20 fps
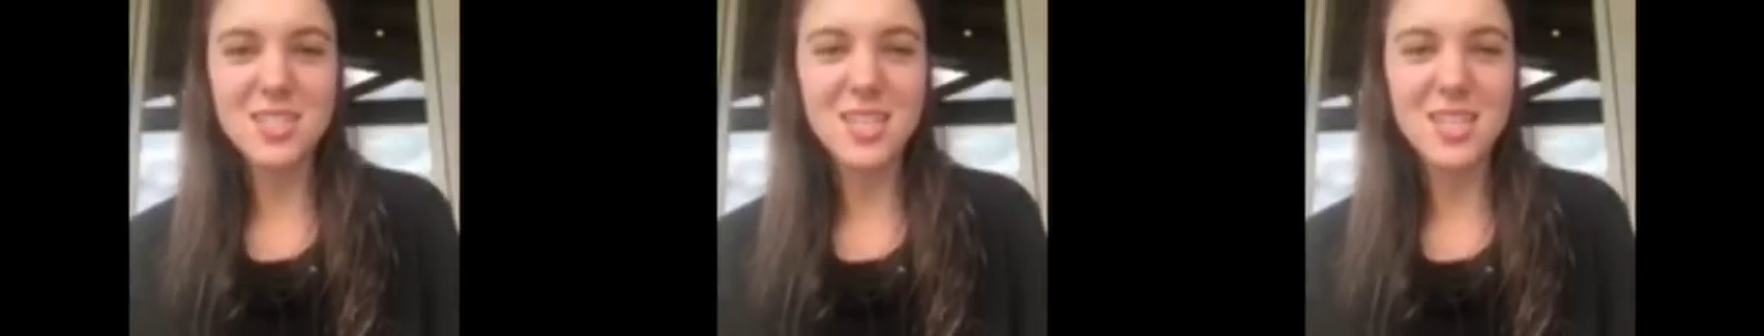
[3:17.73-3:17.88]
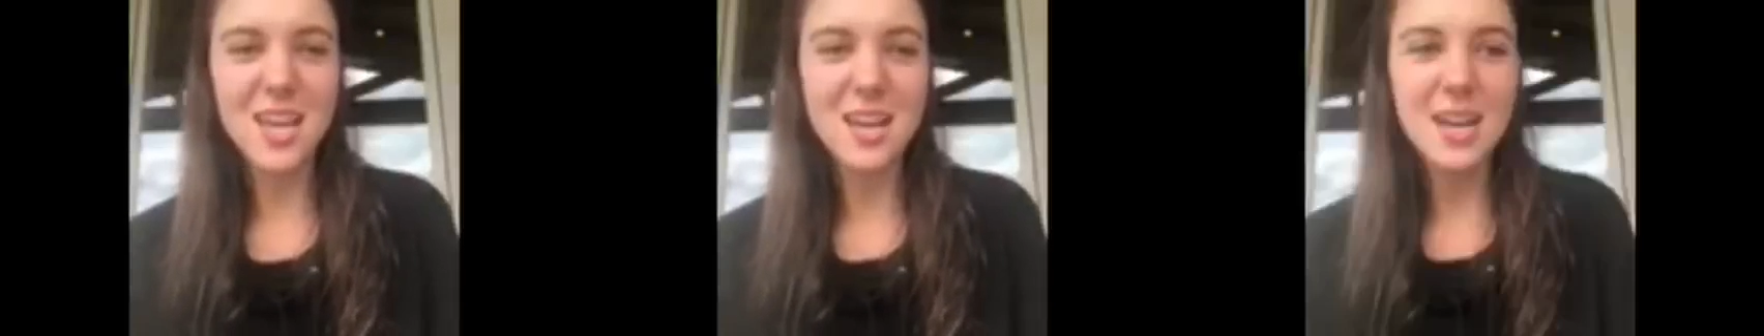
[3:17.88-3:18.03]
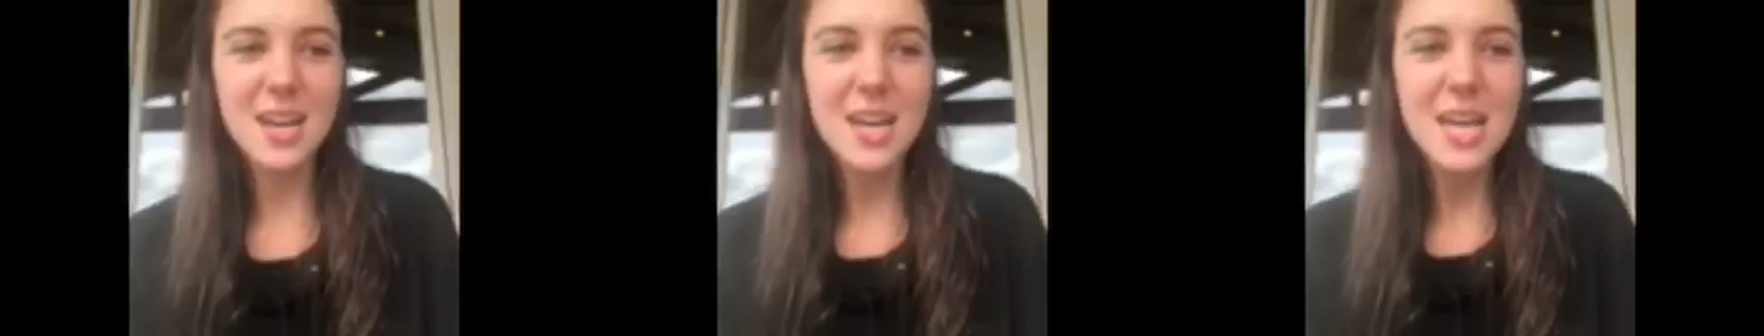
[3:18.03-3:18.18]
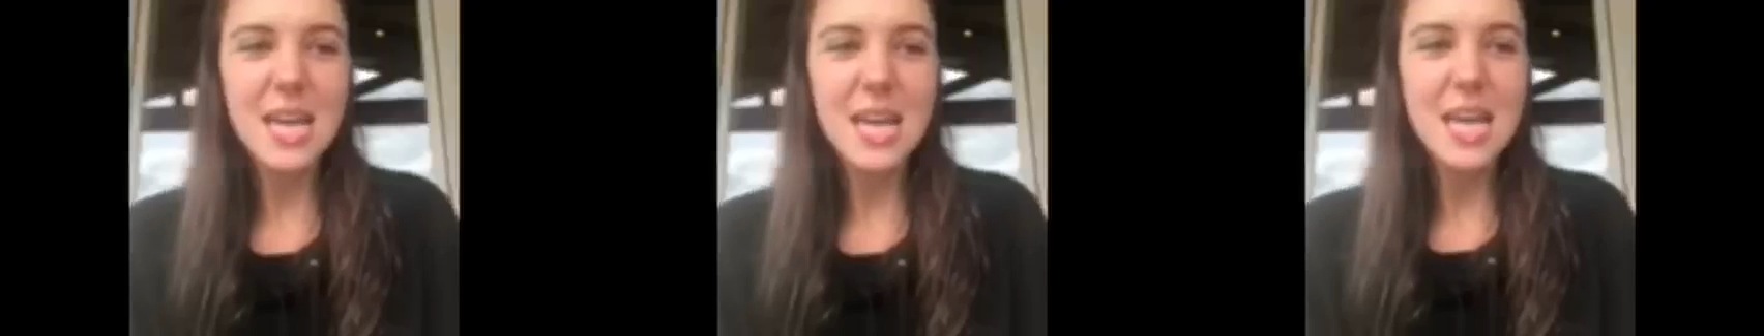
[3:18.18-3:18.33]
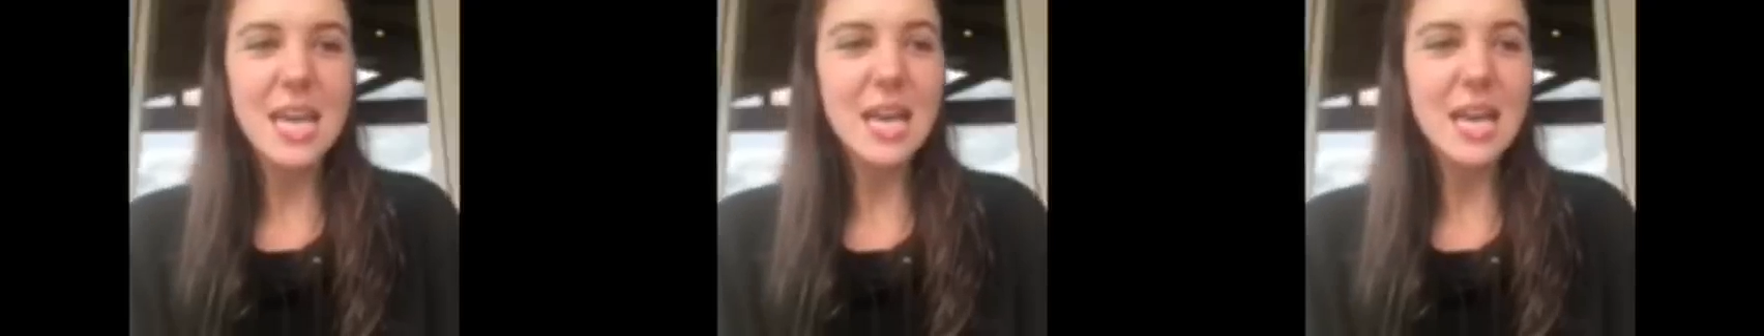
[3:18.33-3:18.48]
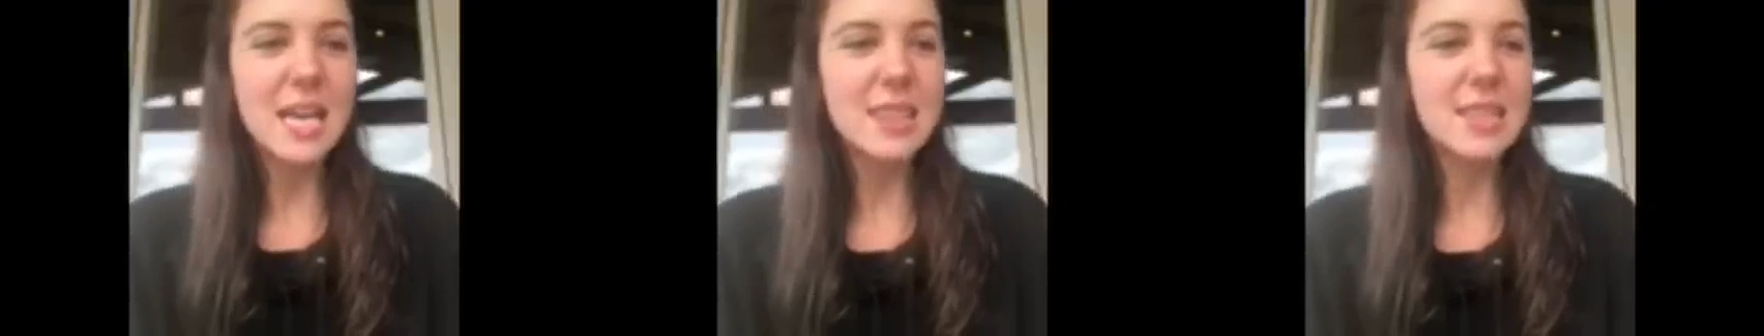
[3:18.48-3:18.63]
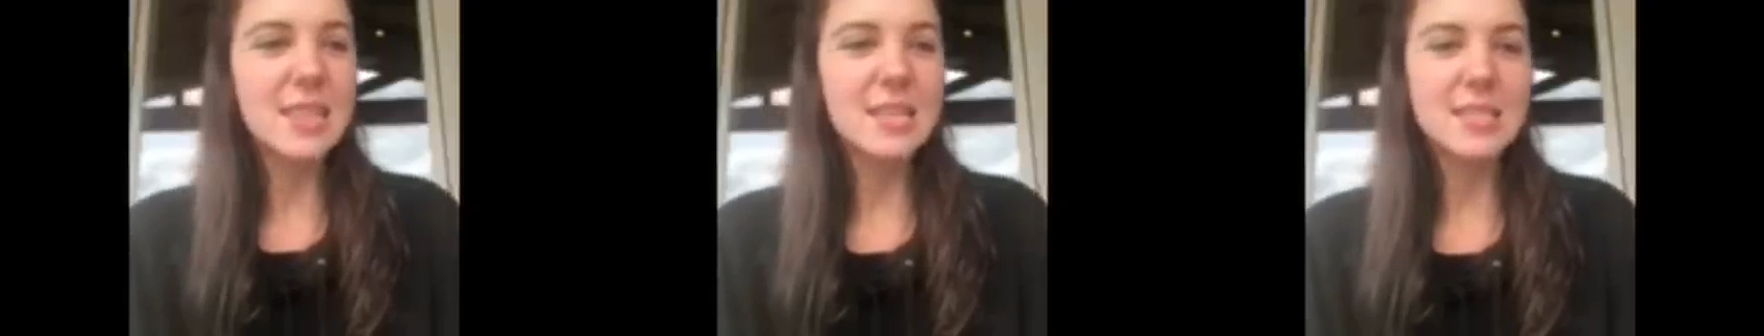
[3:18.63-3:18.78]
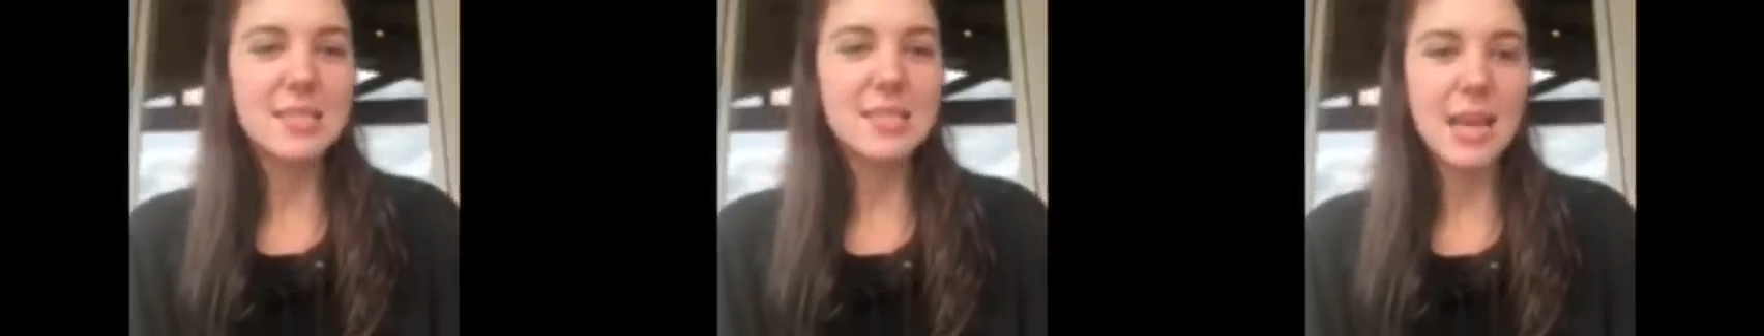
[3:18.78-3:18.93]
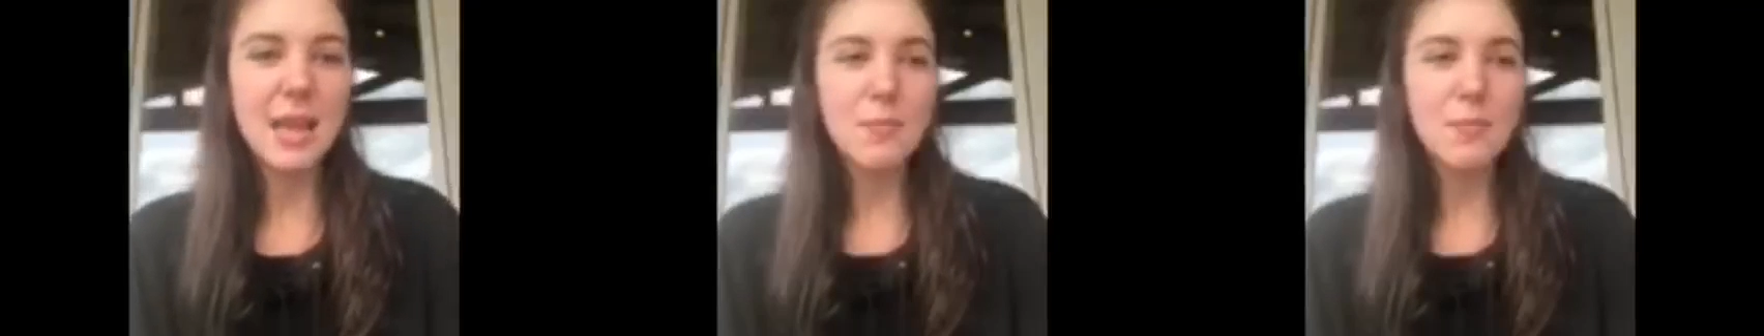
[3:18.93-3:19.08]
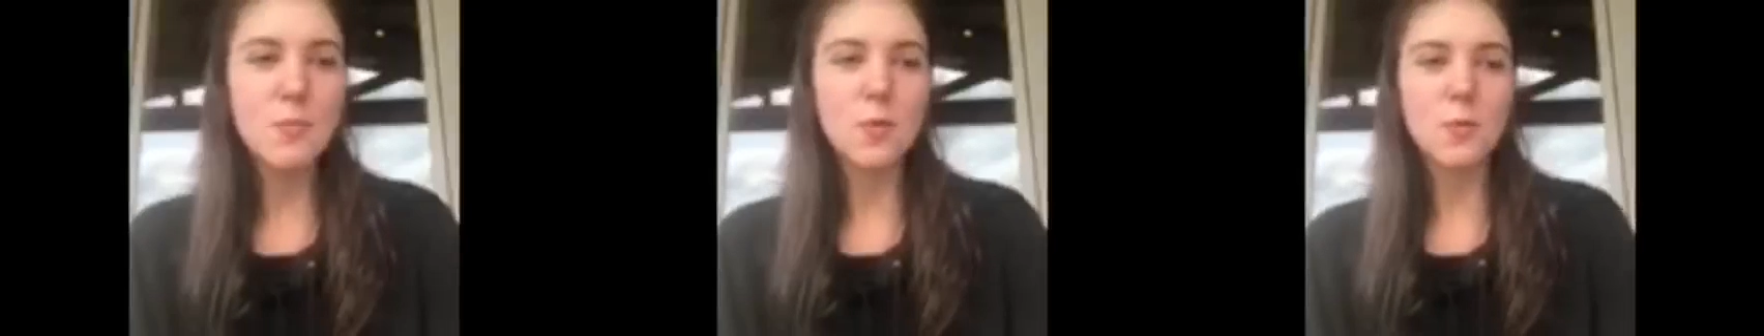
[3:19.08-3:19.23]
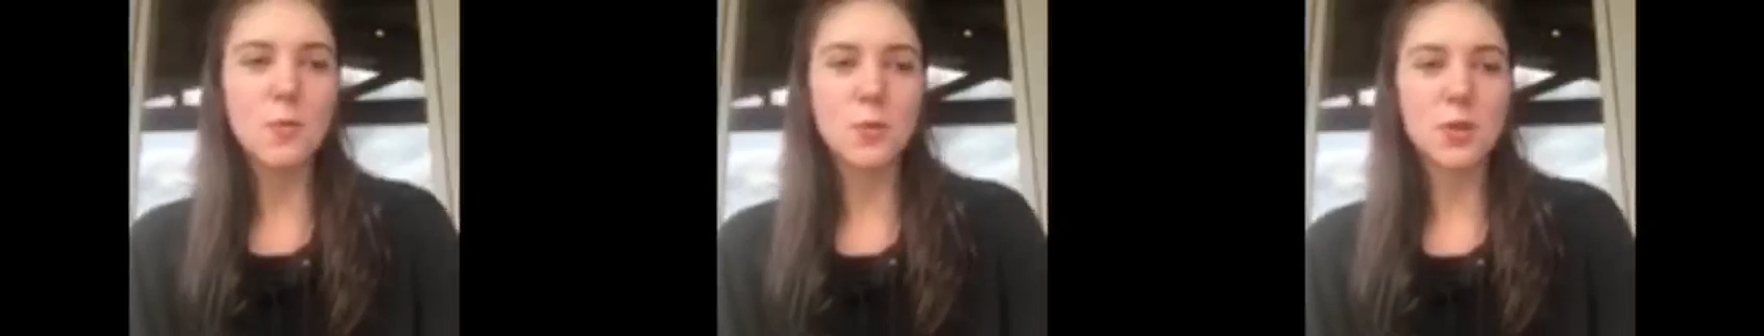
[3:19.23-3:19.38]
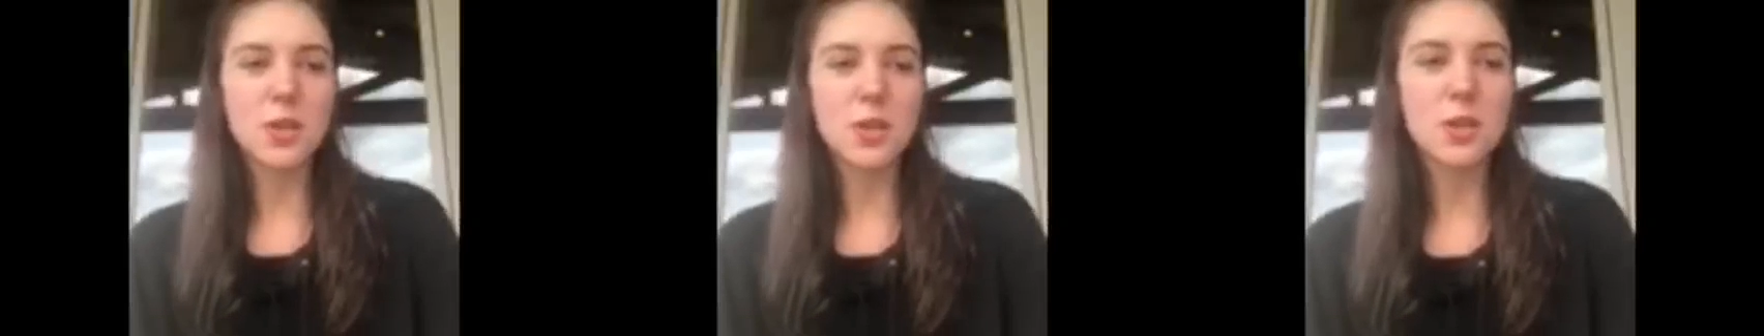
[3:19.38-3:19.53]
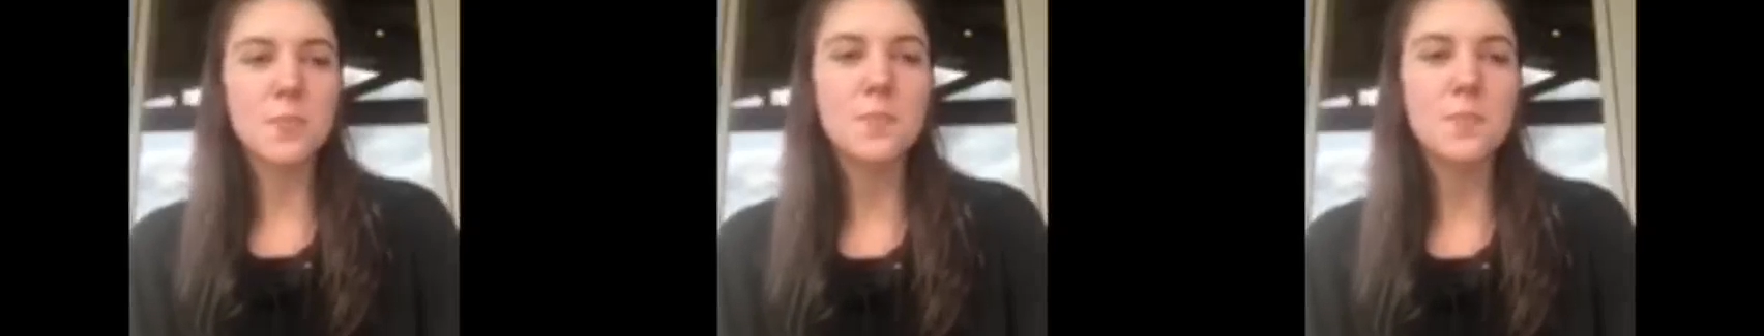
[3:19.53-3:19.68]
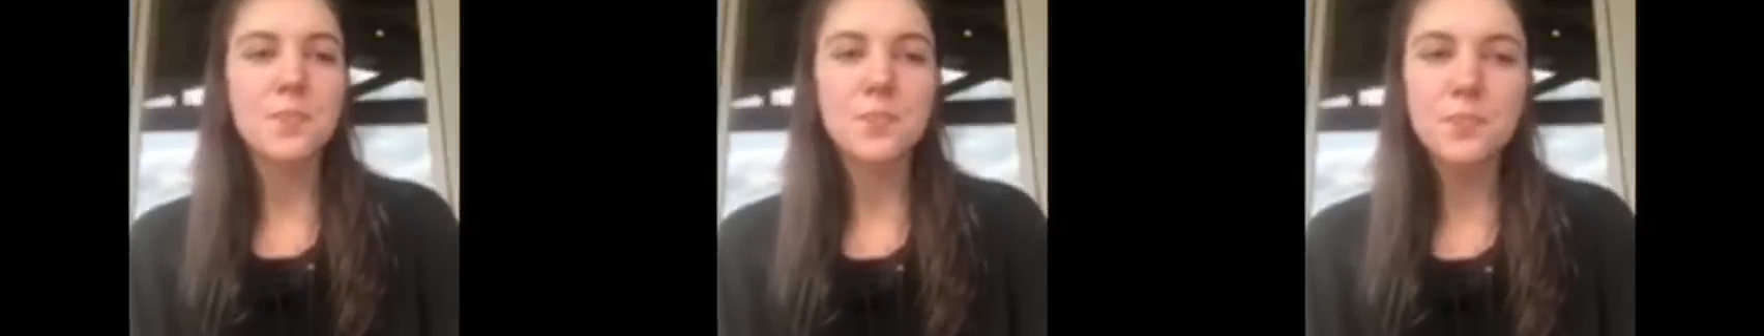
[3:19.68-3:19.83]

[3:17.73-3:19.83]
said in the same order.